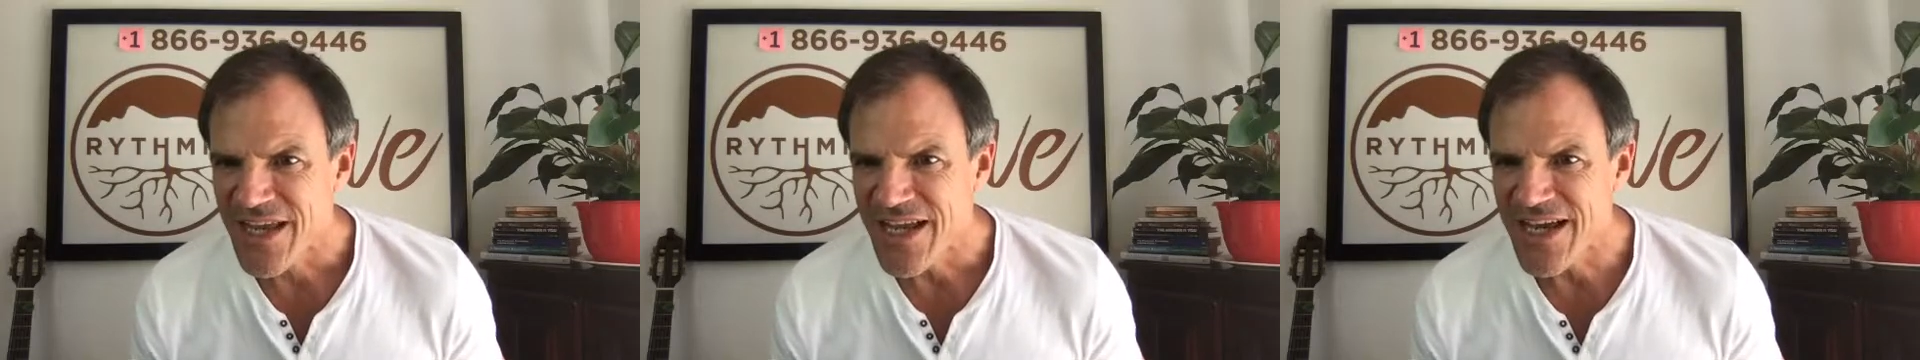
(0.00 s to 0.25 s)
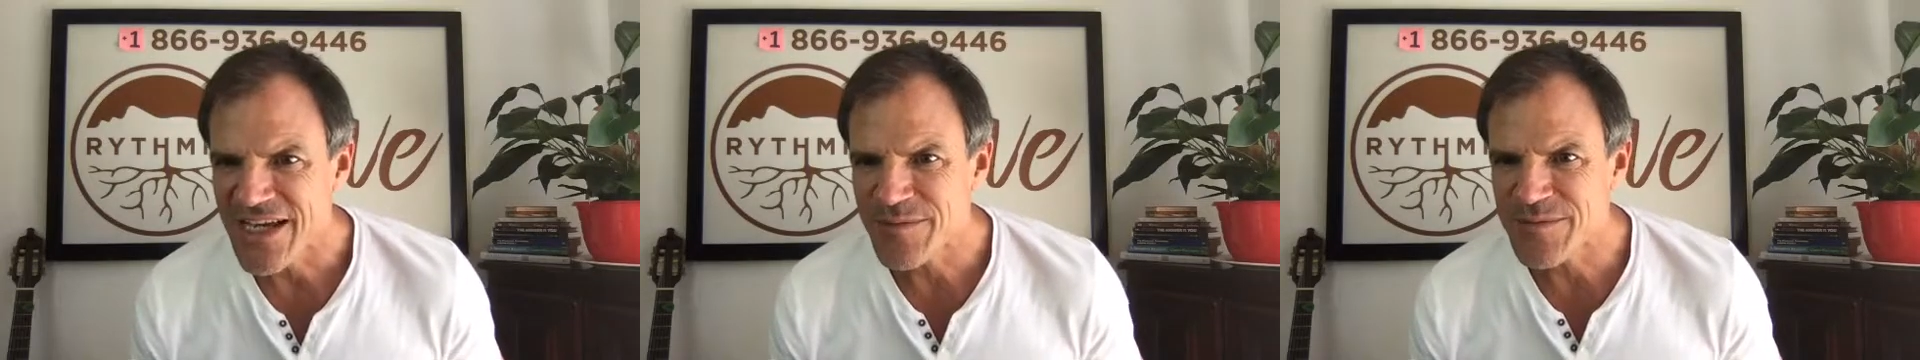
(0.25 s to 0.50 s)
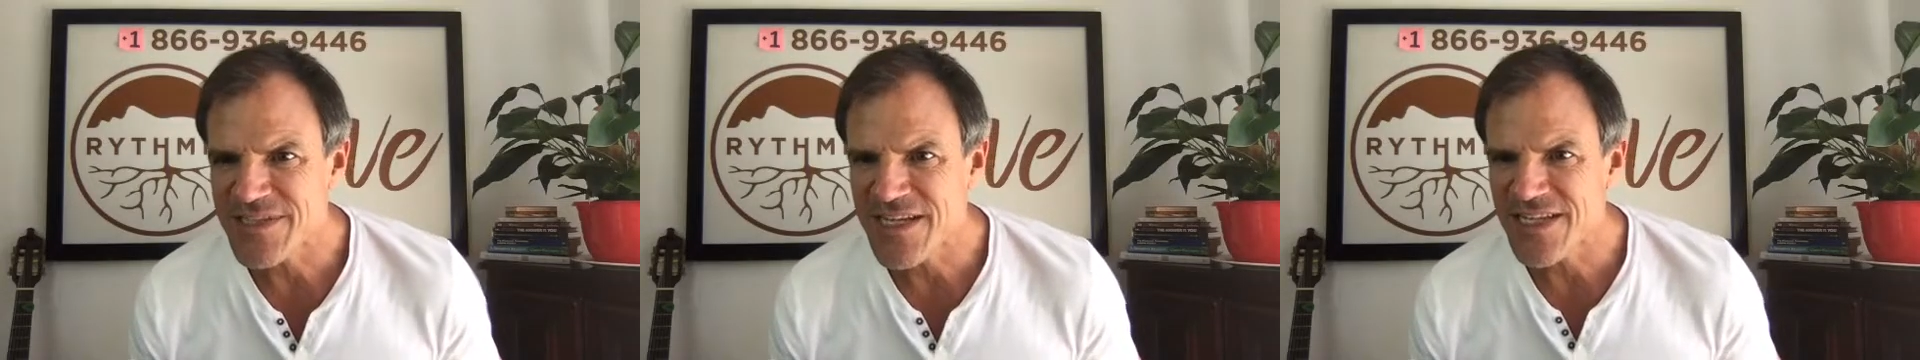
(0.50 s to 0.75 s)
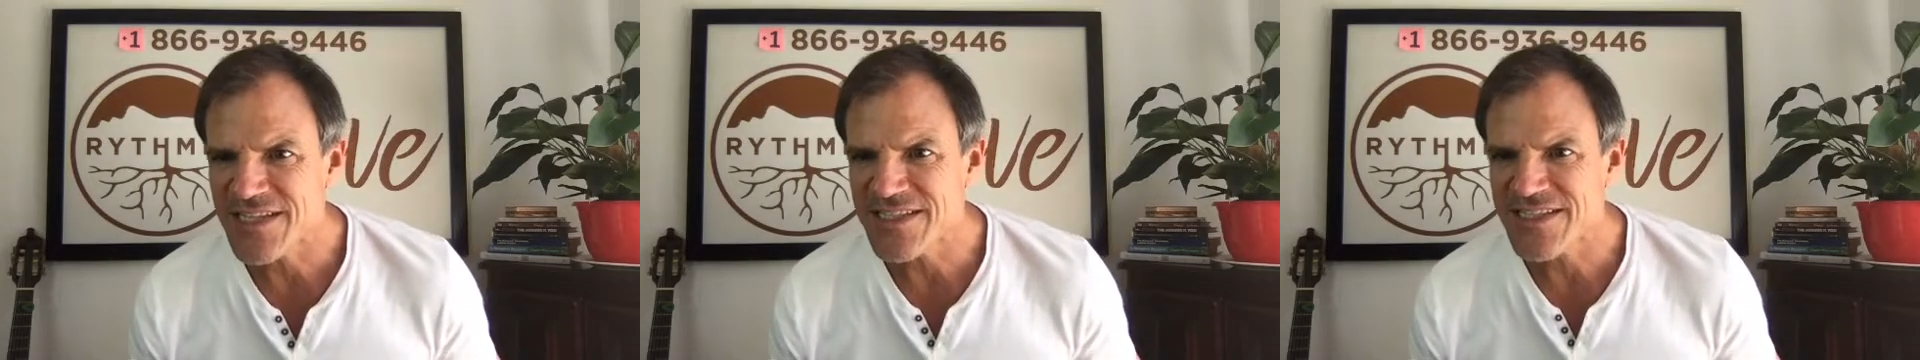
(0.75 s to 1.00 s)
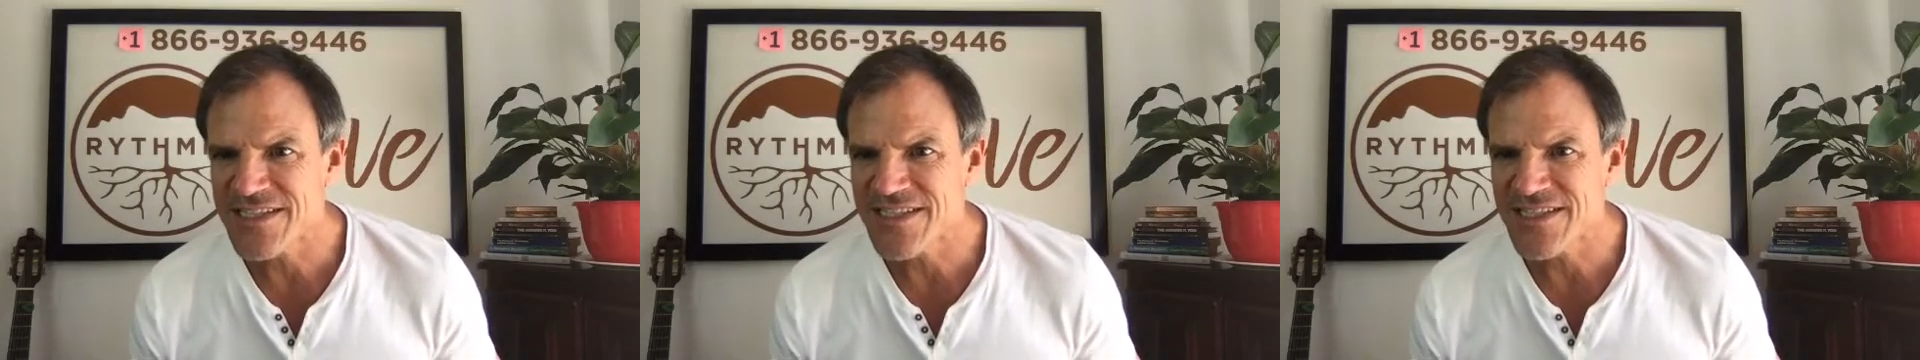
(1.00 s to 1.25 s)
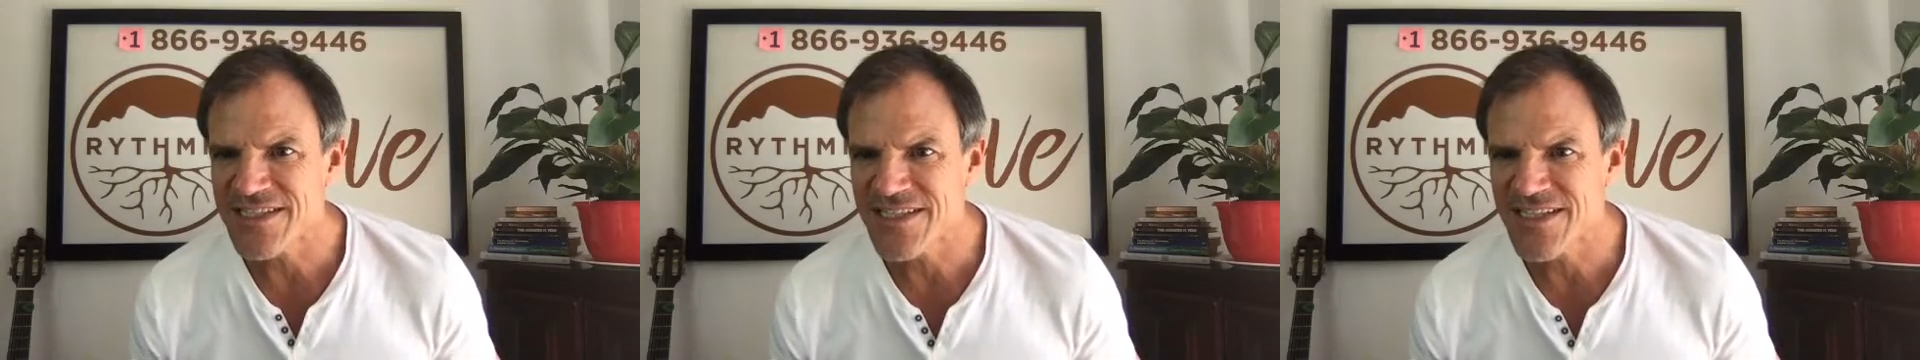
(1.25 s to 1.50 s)
Adam saying the
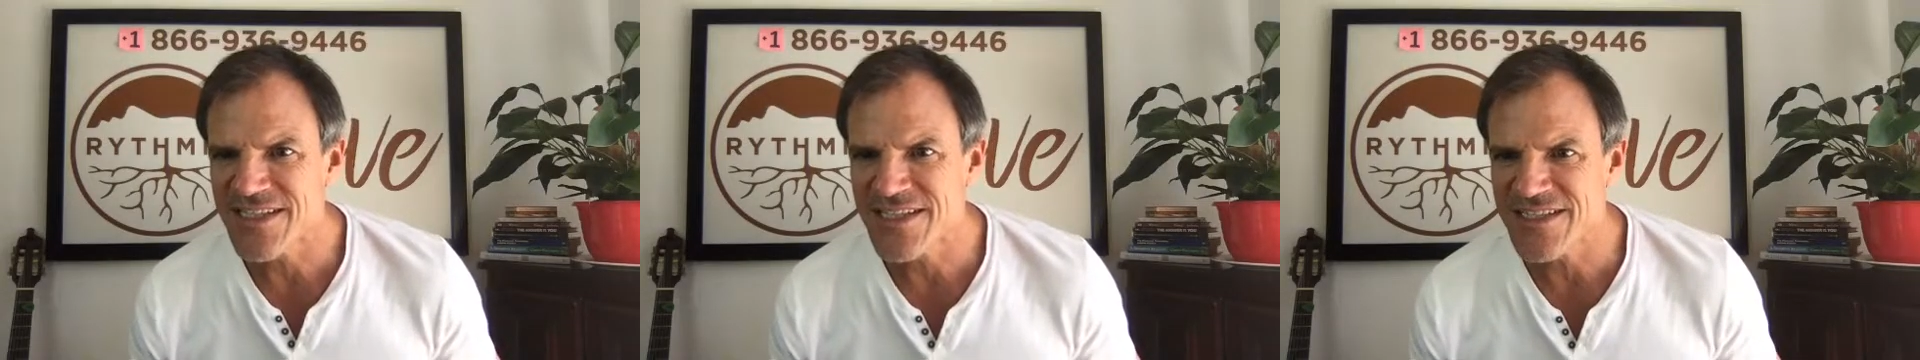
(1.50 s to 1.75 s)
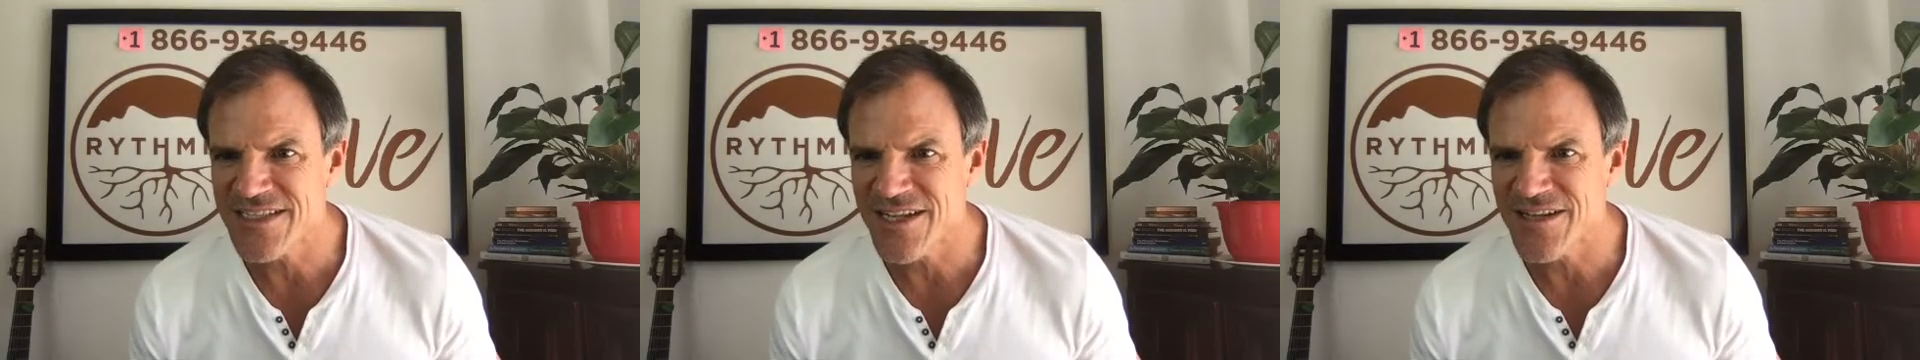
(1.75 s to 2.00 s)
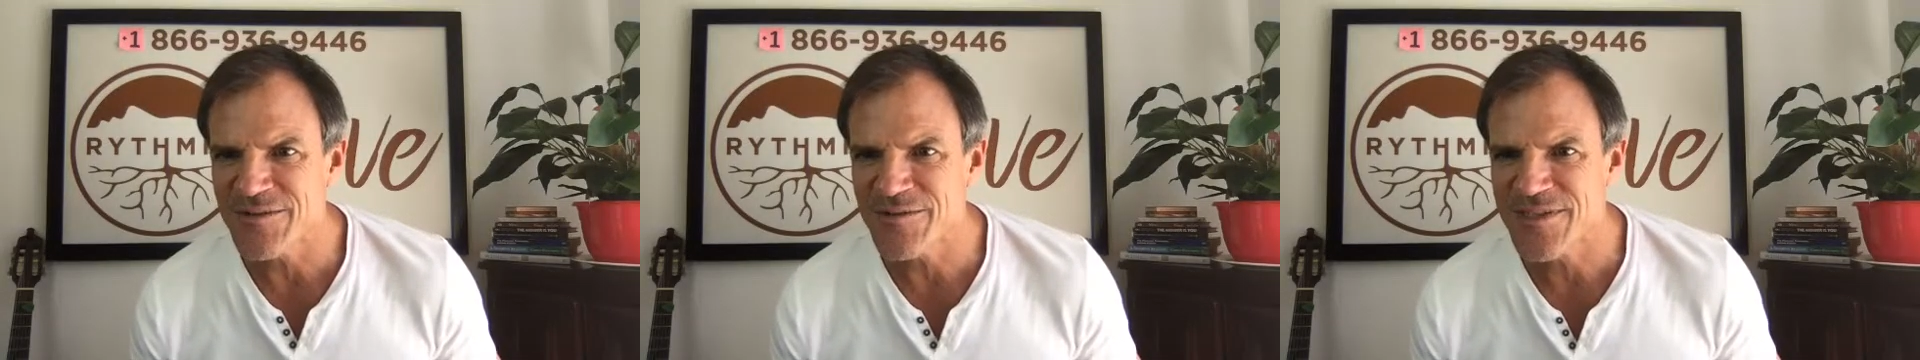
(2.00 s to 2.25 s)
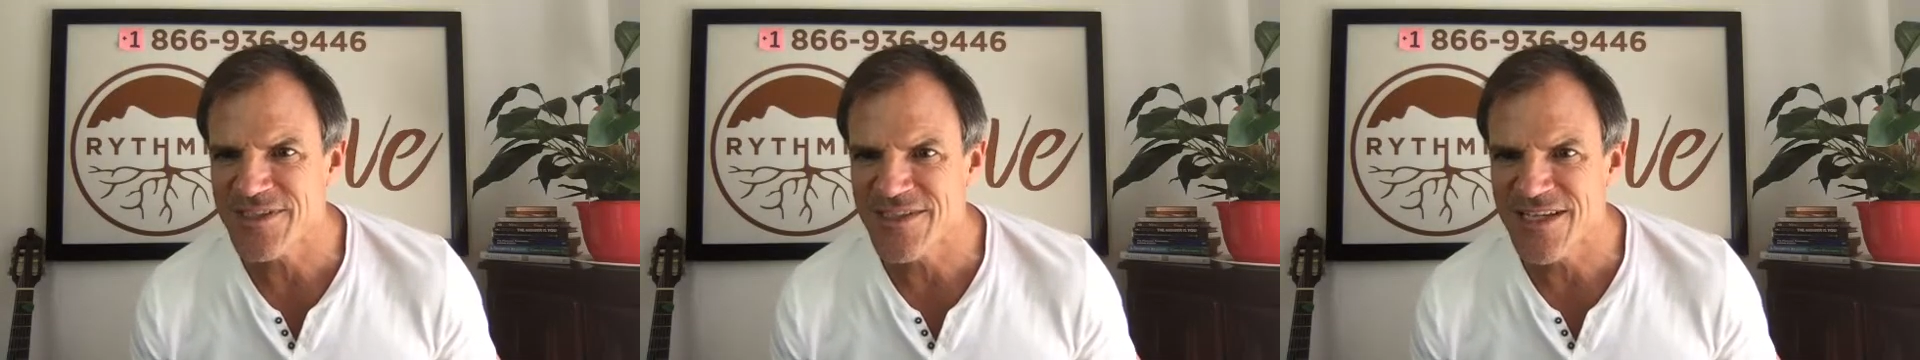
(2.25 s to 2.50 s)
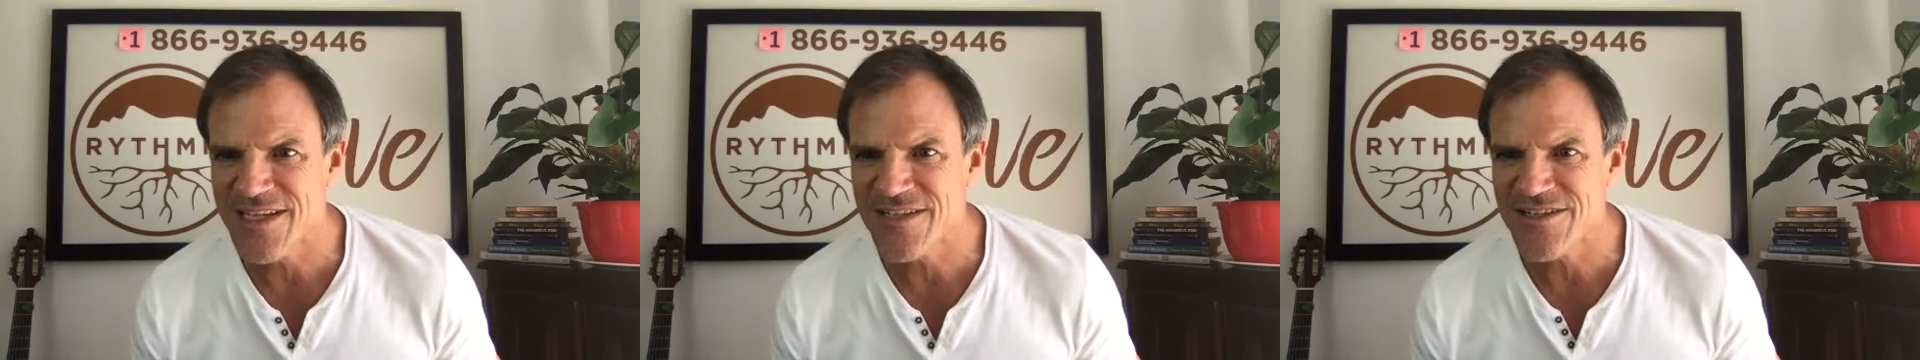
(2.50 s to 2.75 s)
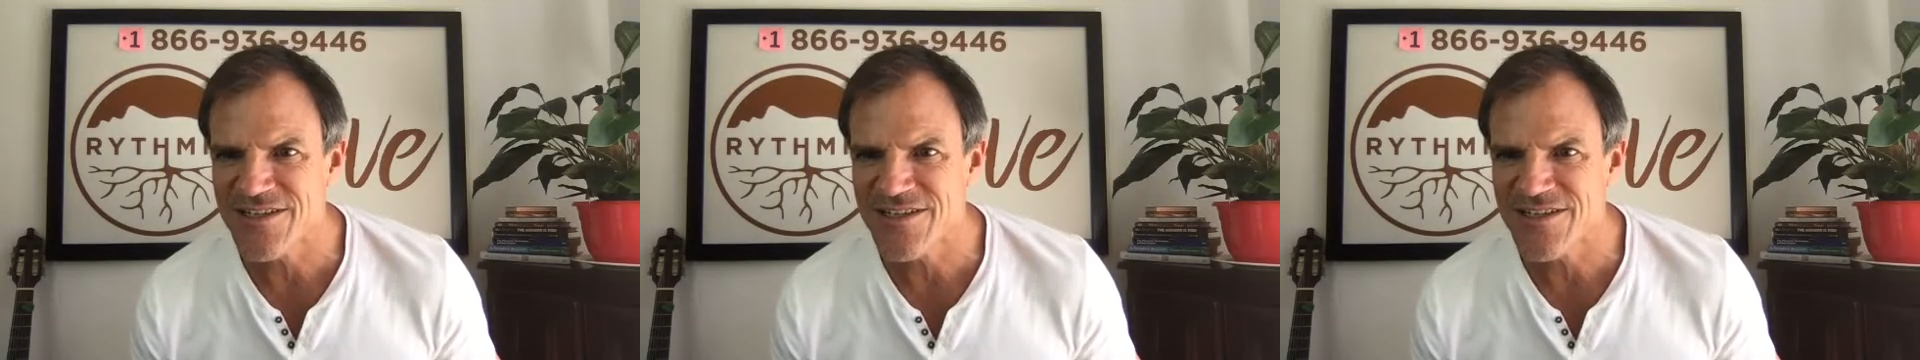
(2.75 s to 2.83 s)
sun is always there,